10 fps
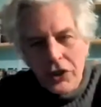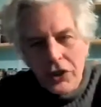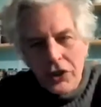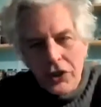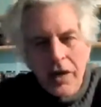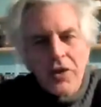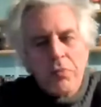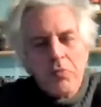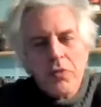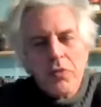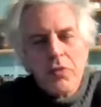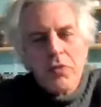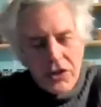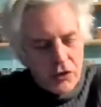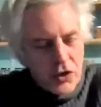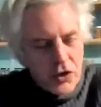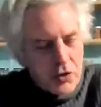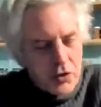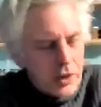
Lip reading: I mean, I think back when I was first